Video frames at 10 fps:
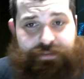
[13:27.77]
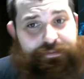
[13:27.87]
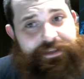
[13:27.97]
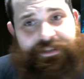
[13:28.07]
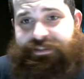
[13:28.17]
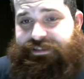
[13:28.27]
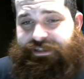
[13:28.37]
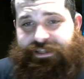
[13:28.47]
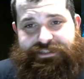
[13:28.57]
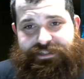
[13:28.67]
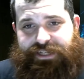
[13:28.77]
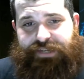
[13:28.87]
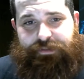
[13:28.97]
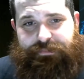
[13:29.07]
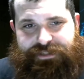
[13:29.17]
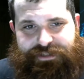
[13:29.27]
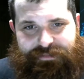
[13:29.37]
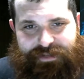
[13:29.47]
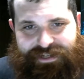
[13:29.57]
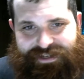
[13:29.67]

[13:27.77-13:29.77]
if it is, then that's going to give him some